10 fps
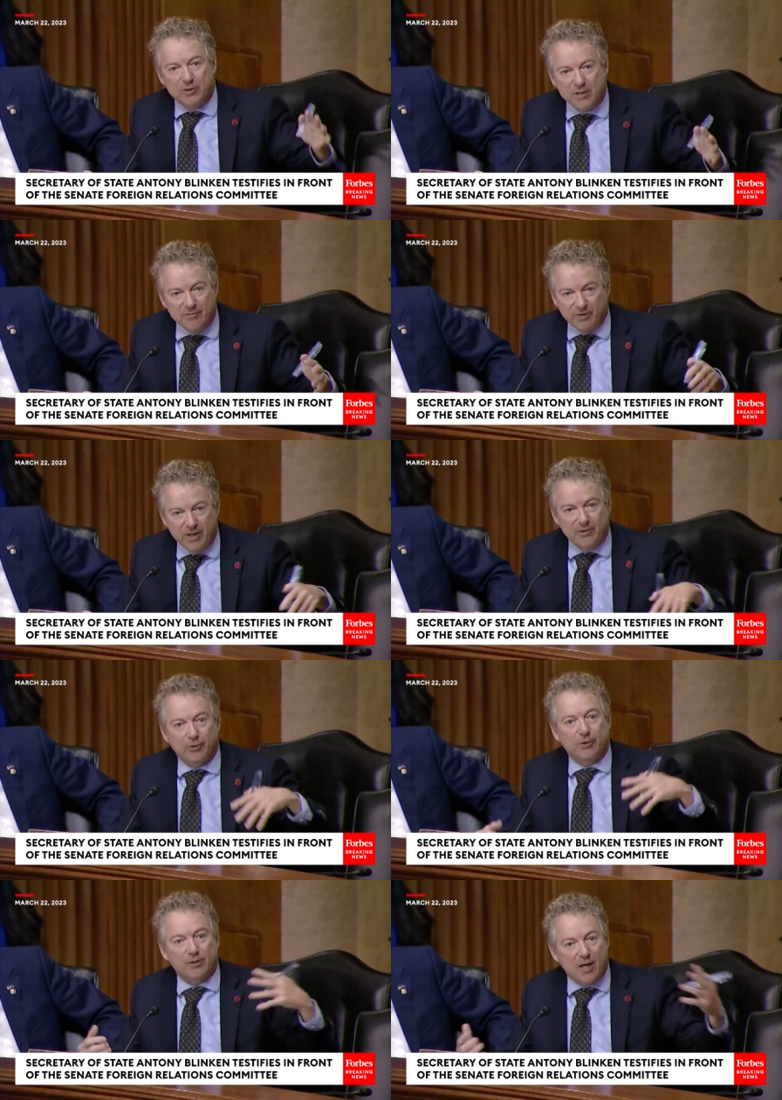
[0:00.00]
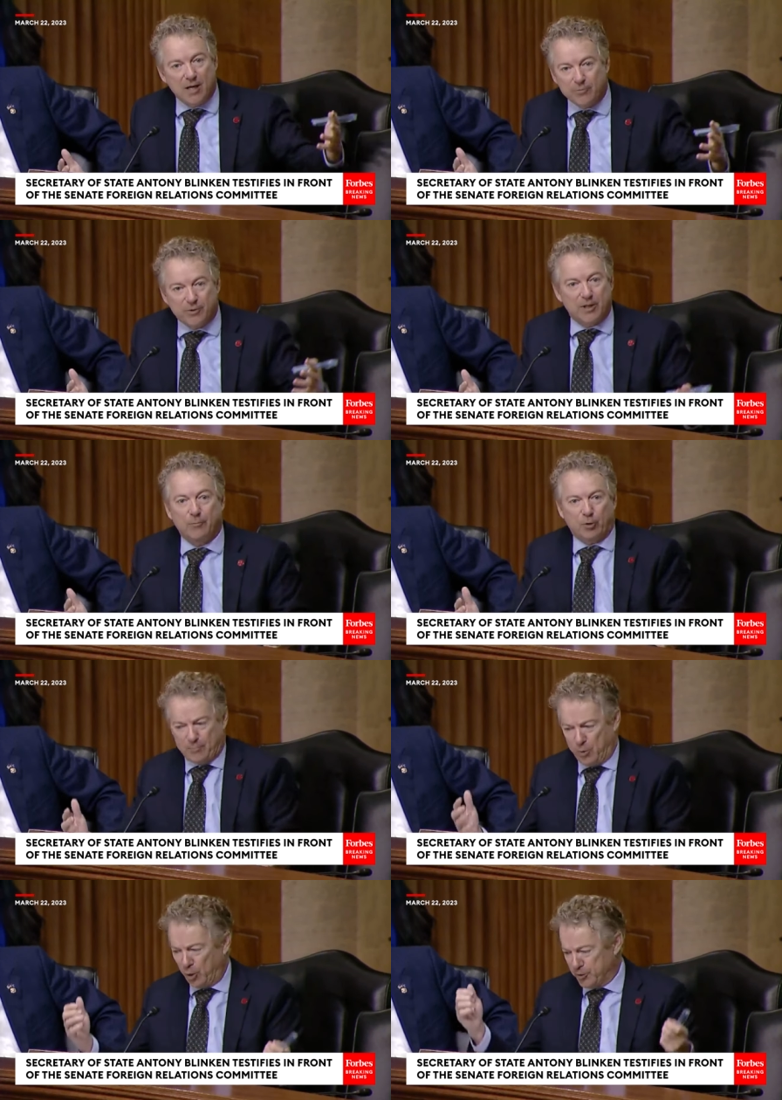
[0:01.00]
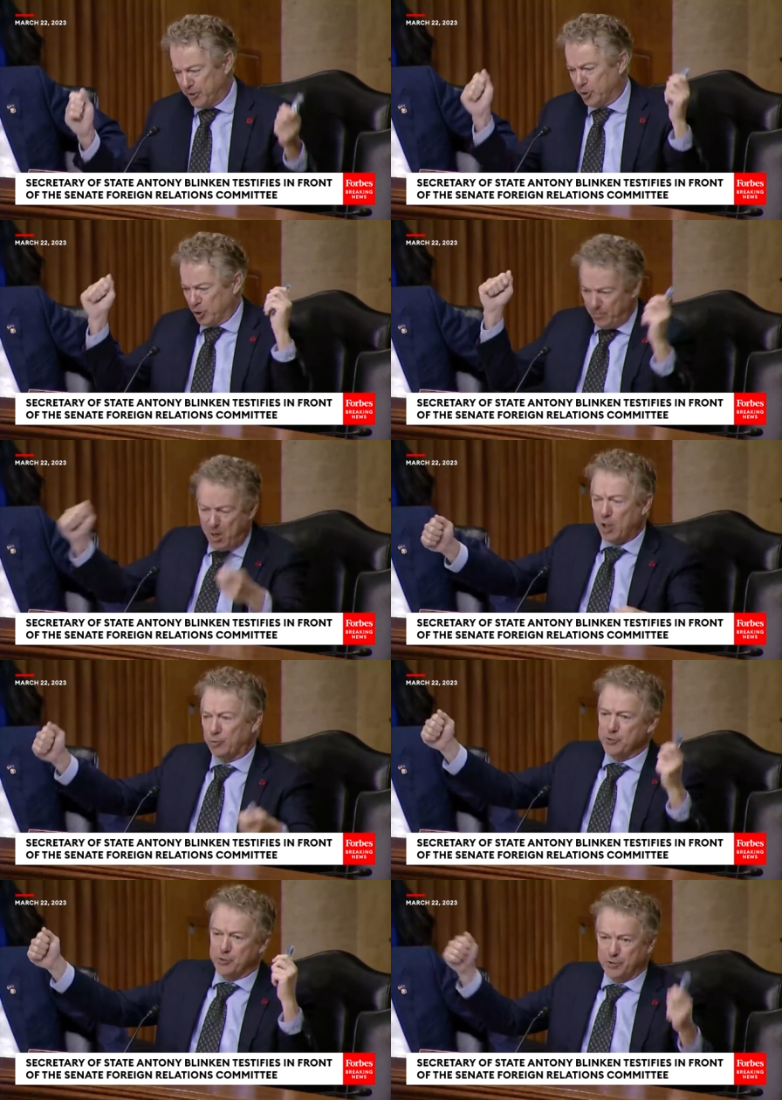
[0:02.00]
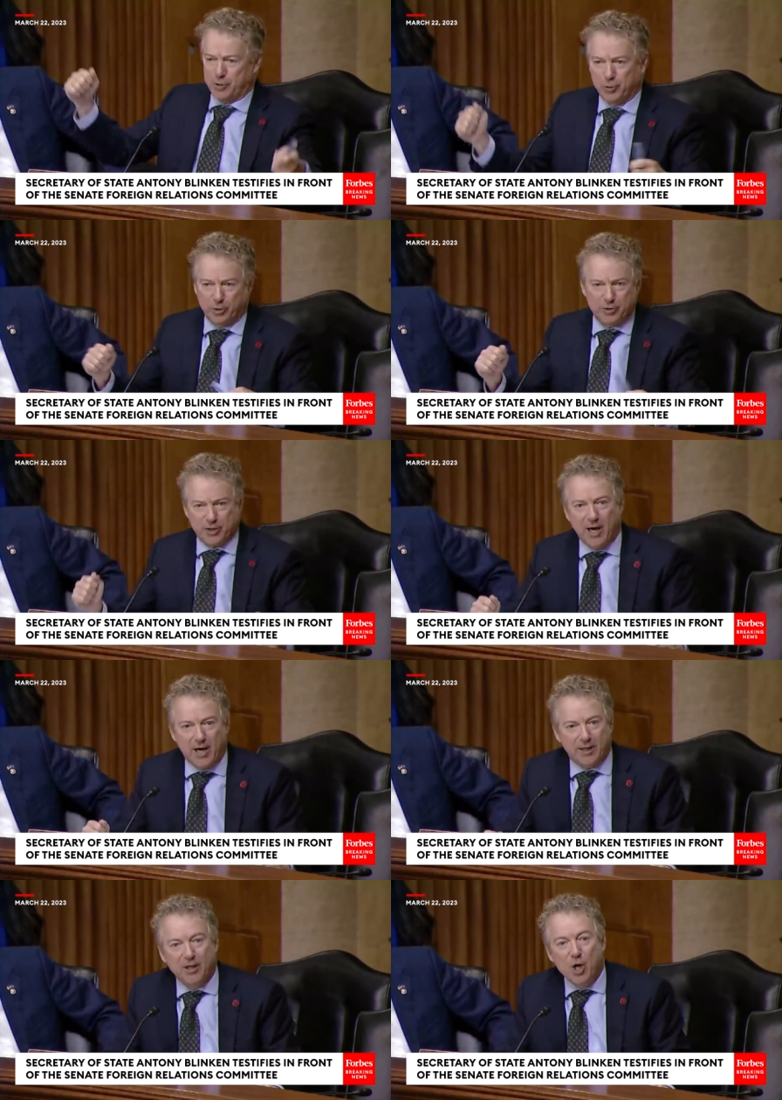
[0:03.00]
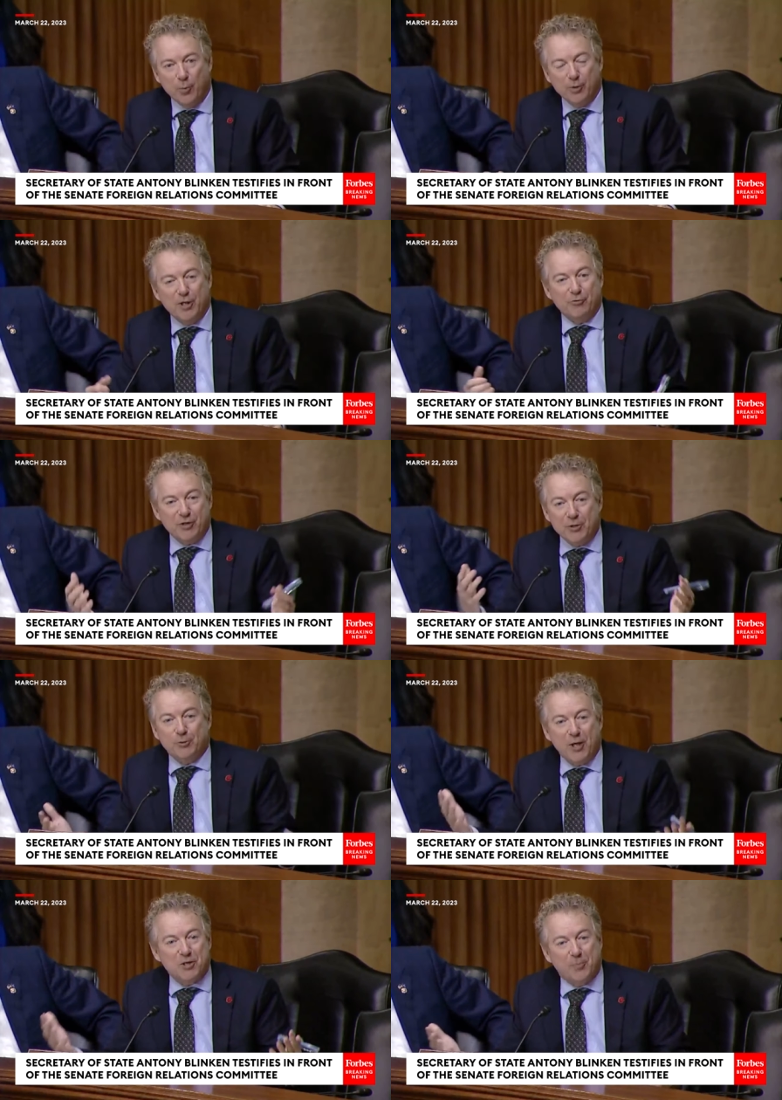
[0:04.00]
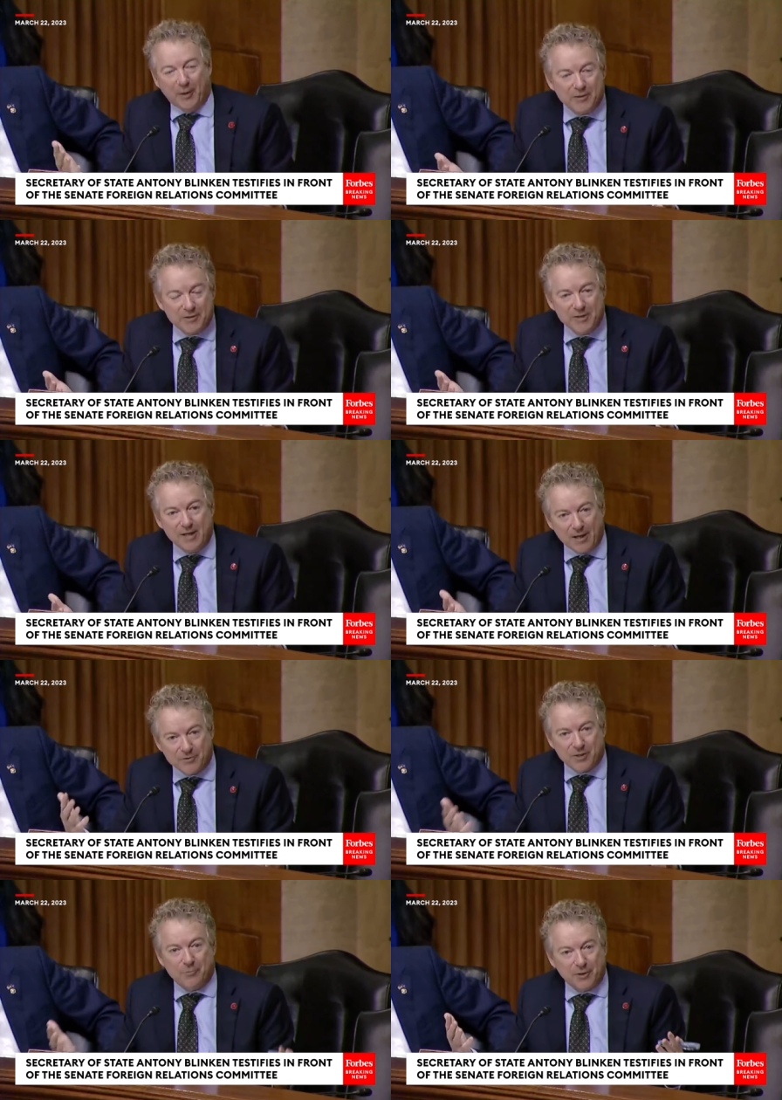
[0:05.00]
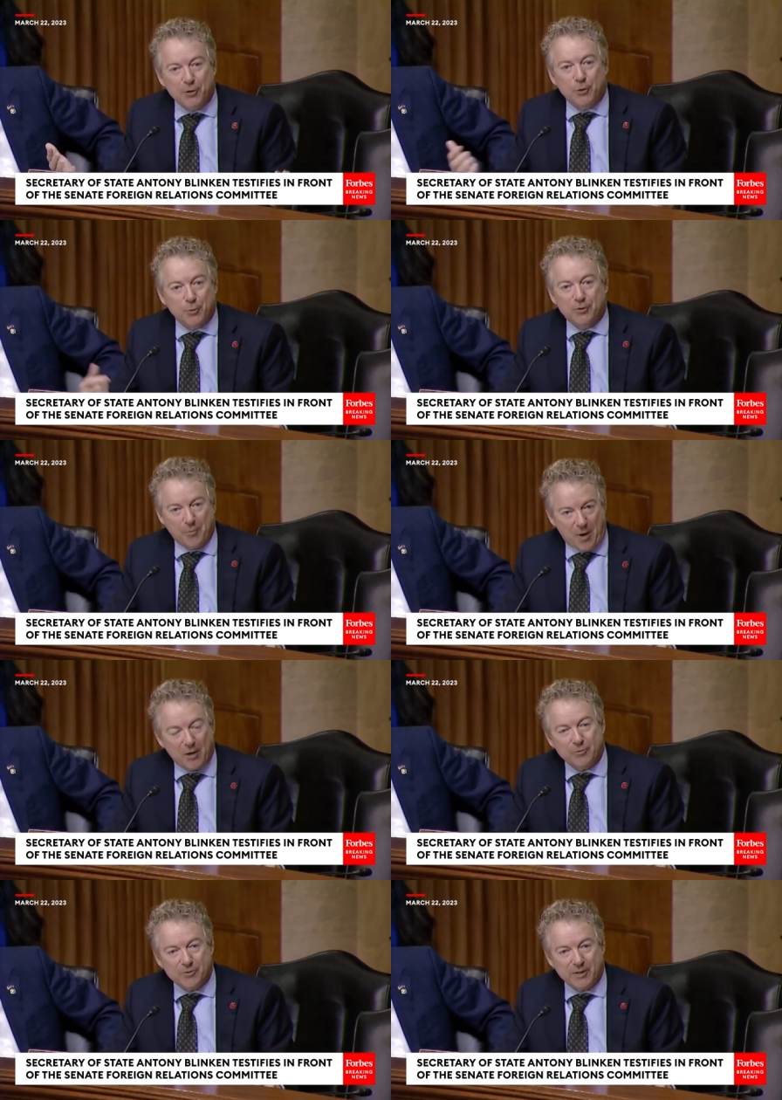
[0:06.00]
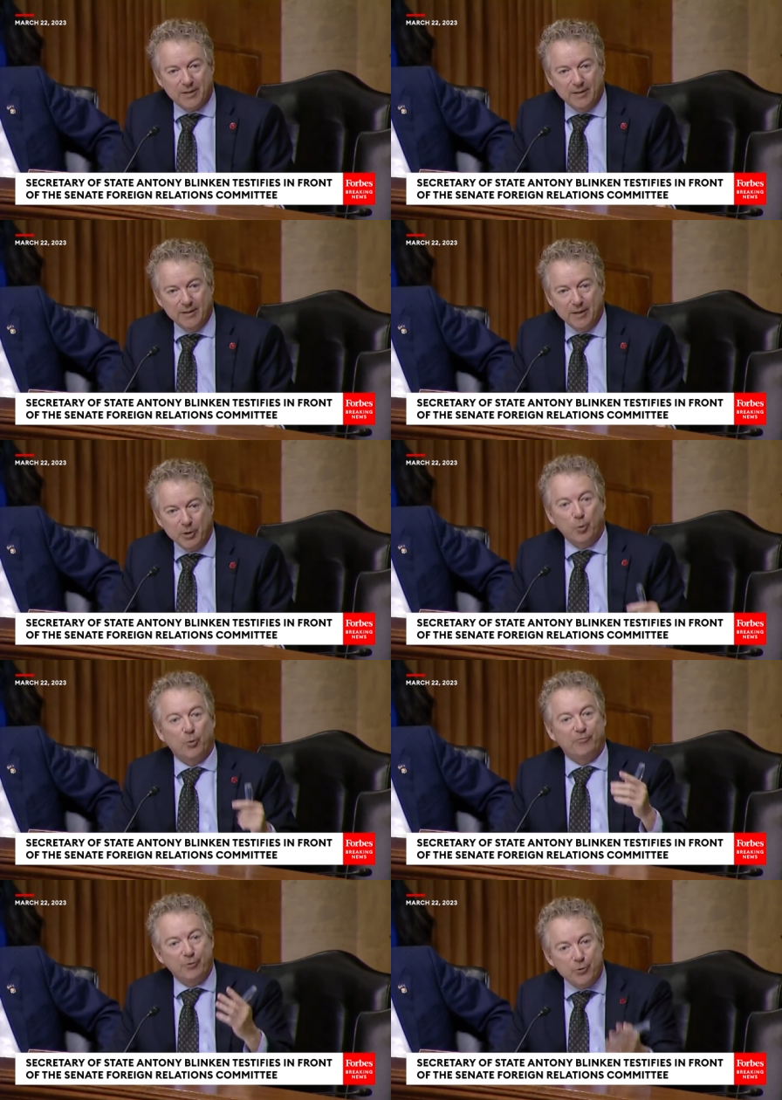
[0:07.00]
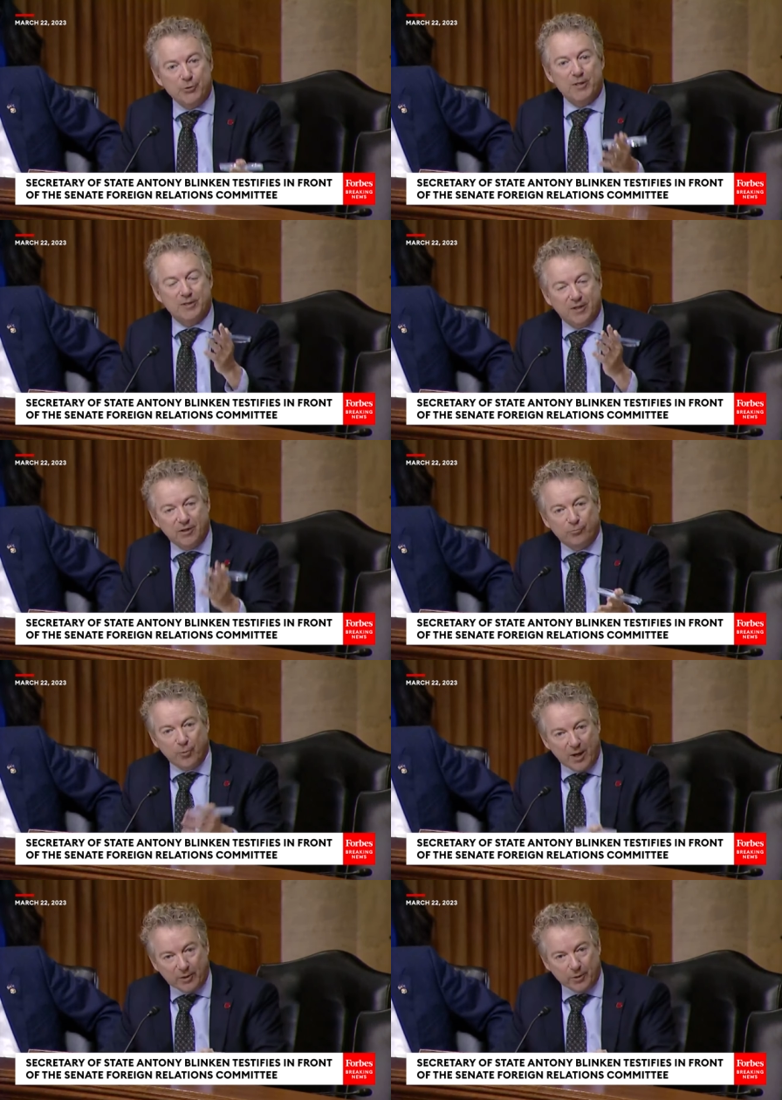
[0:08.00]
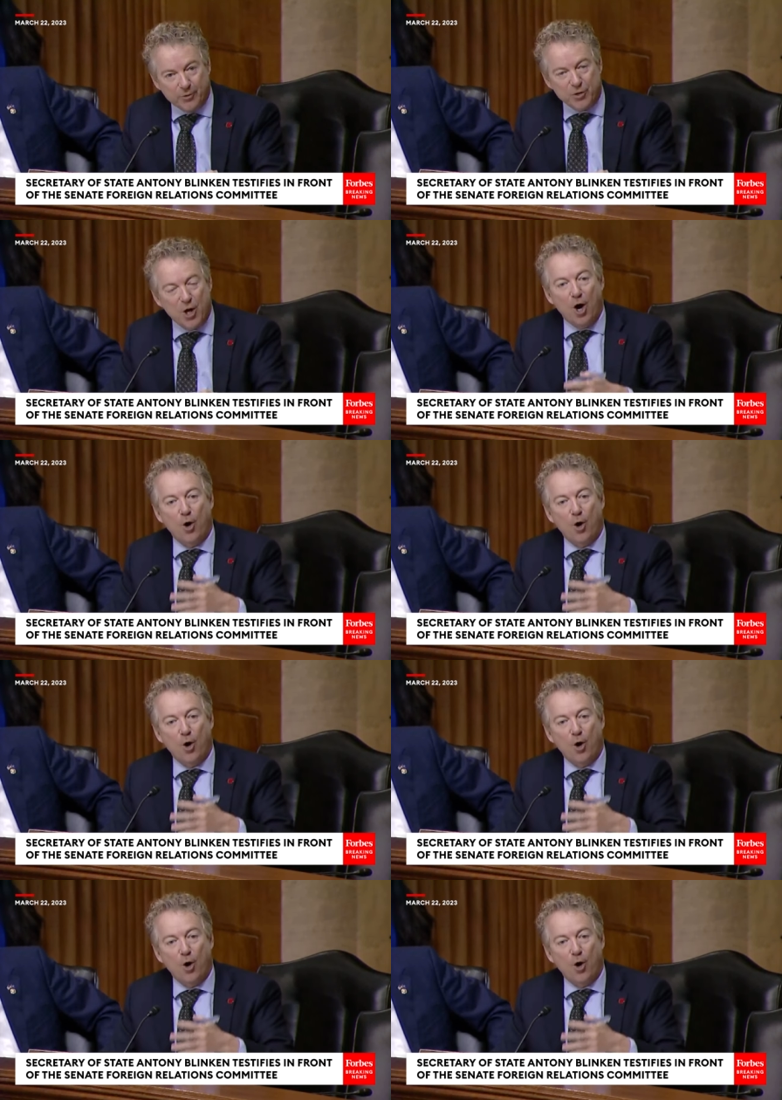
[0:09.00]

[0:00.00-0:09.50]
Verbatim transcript: on TV that are aligned with the Democrat Party saying democracy's under attack. Well, do you think transparency has something to do with democracy? You're refusing to give records